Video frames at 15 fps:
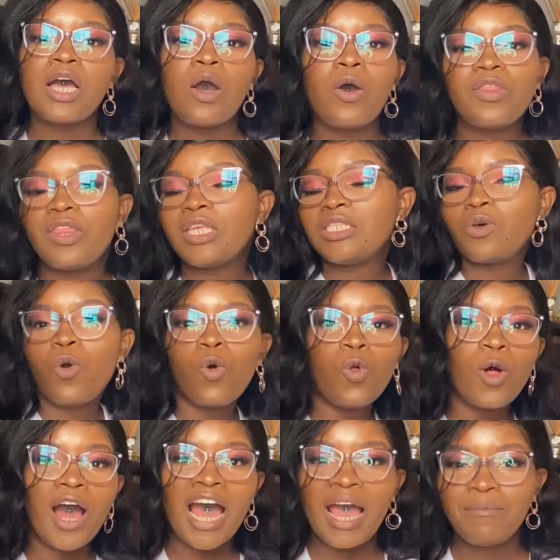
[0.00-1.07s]
This whole
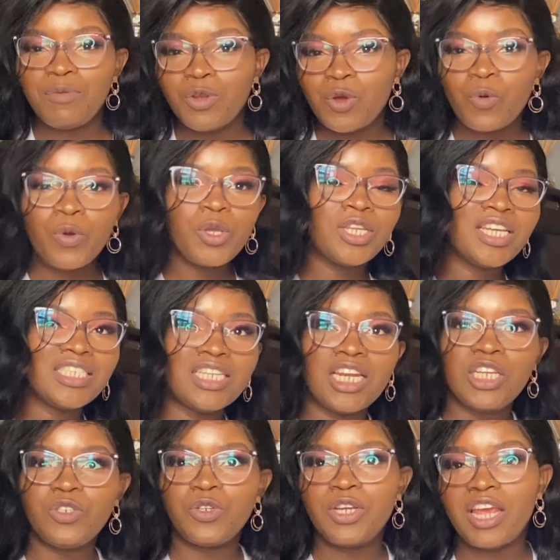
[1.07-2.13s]
hype, you know, when you date a Nigerian,